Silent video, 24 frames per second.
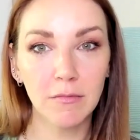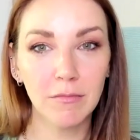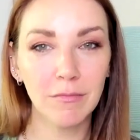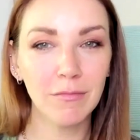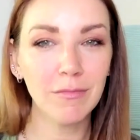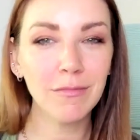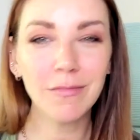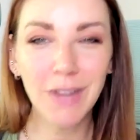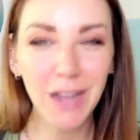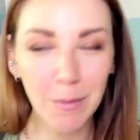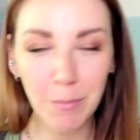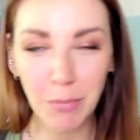
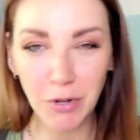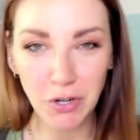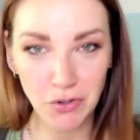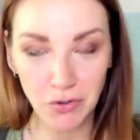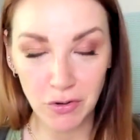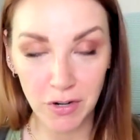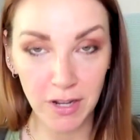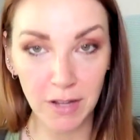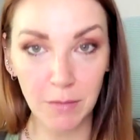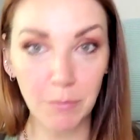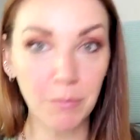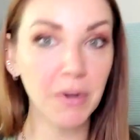Mm, I
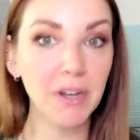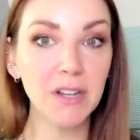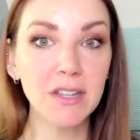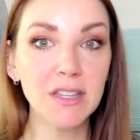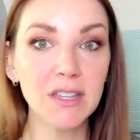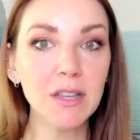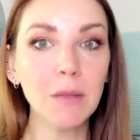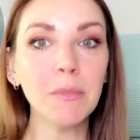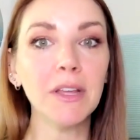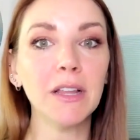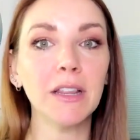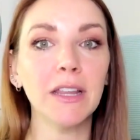butchered it, but it's
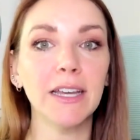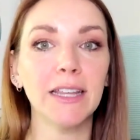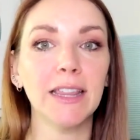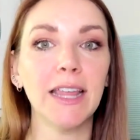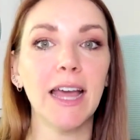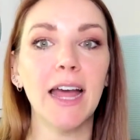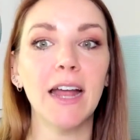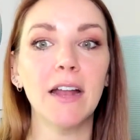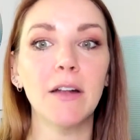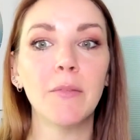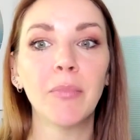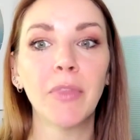something like
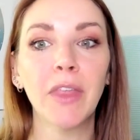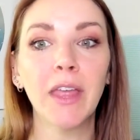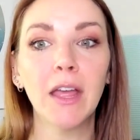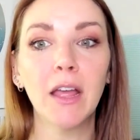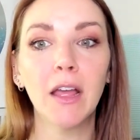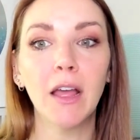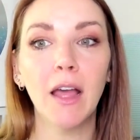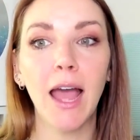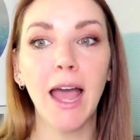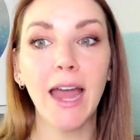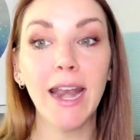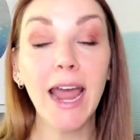that.
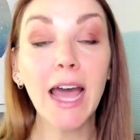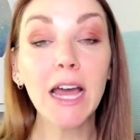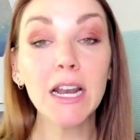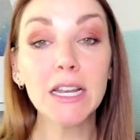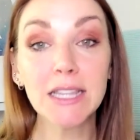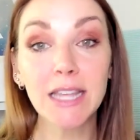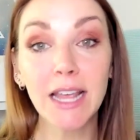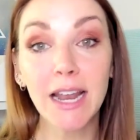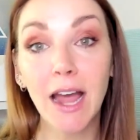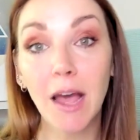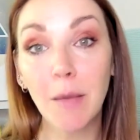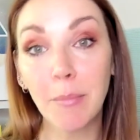And how does
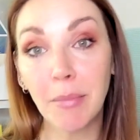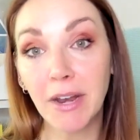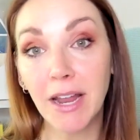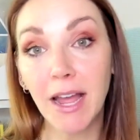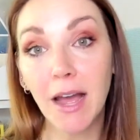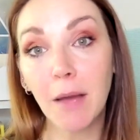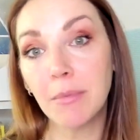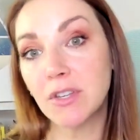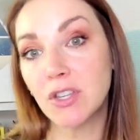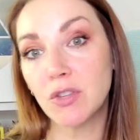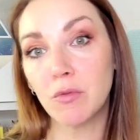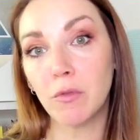that happen? It
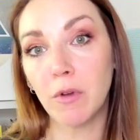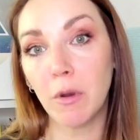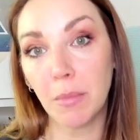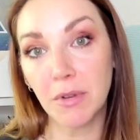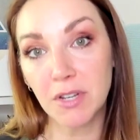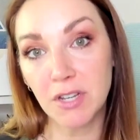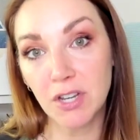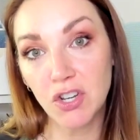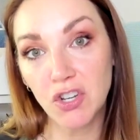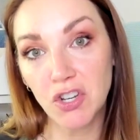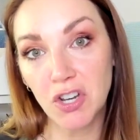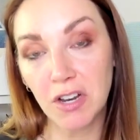happens through
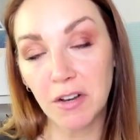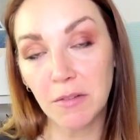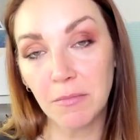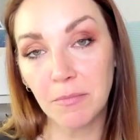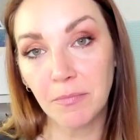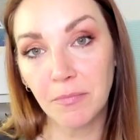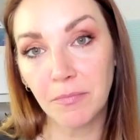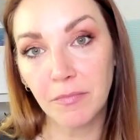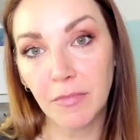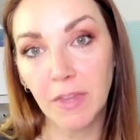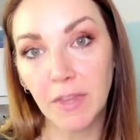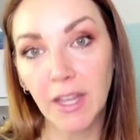repetition.
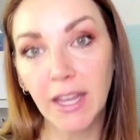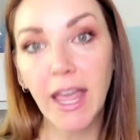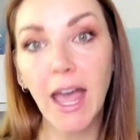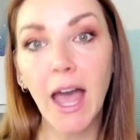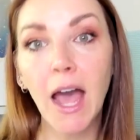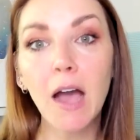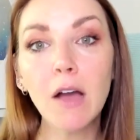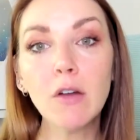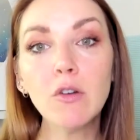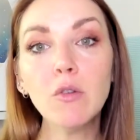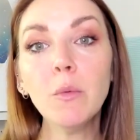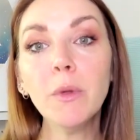Like,
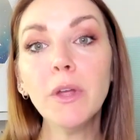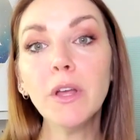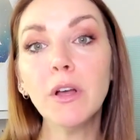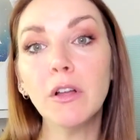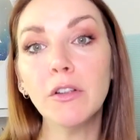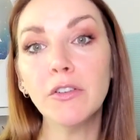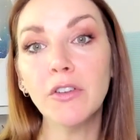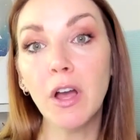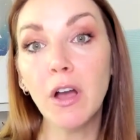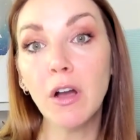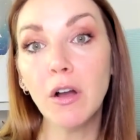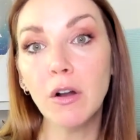how do we all
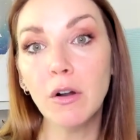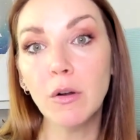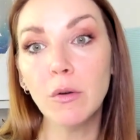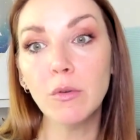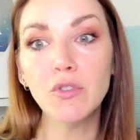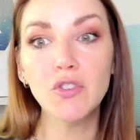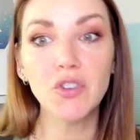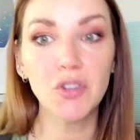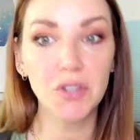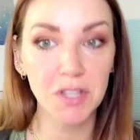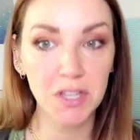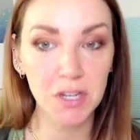know?
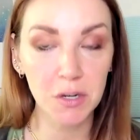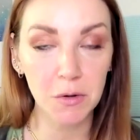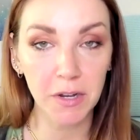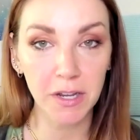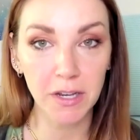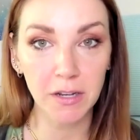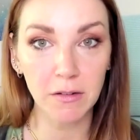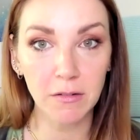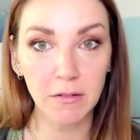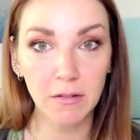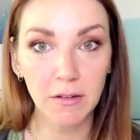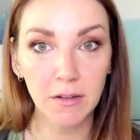Just do
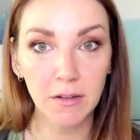it